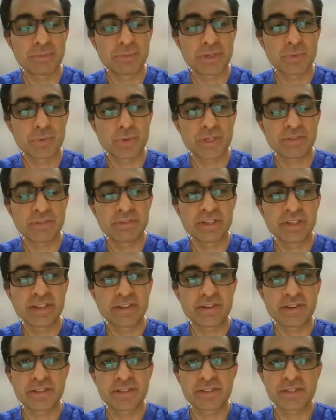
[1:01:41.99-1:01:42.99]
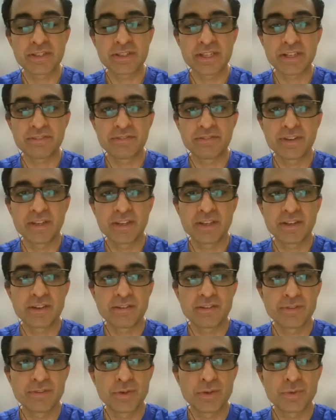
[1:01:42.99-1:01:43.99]
but whatever literature that we
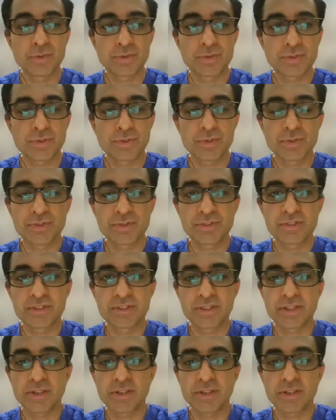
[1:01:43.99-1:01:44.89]
review shows